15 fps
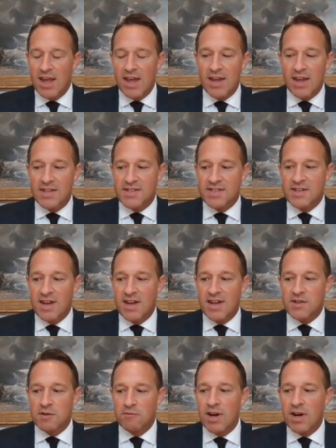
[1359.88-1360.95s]
It's
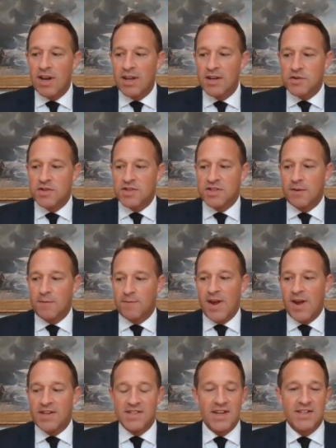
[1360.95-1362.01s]
a really interesting
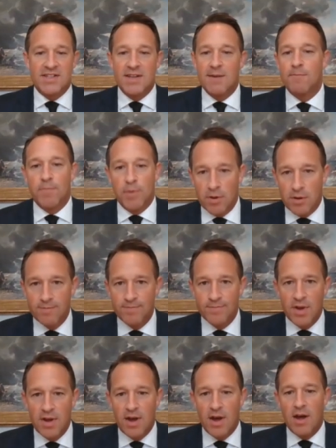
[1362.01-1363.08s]
phase. It's simple.
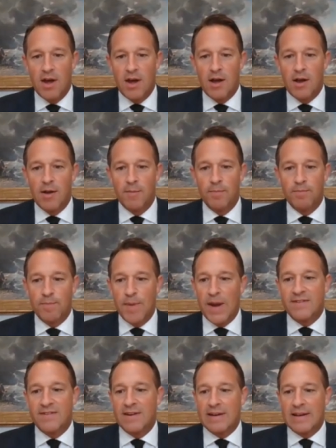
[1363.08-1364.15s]

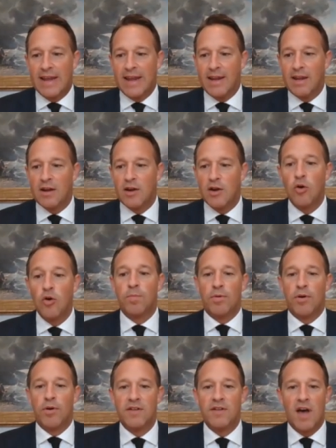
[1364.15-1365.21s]
Basically,
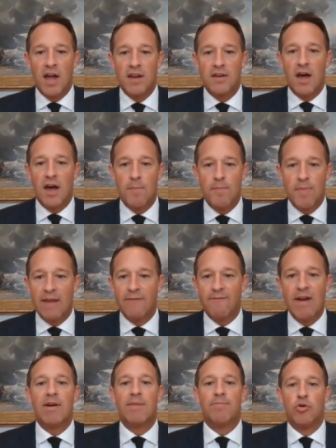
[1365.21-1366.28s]
corporates are being
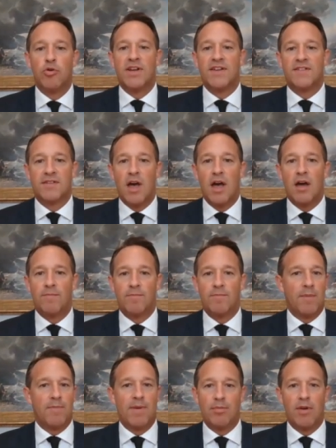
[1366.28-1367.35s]
very poorly served
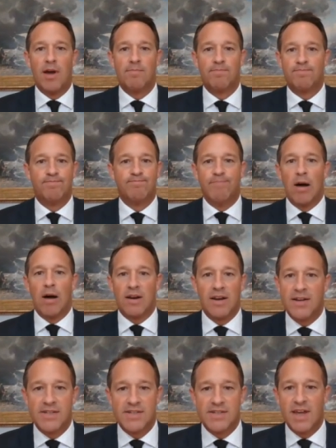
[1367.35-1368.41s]
by people like
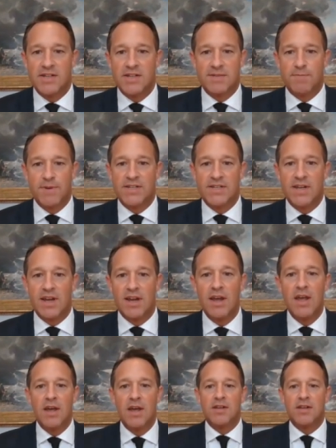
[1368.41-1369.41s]
Barclays and HSBC.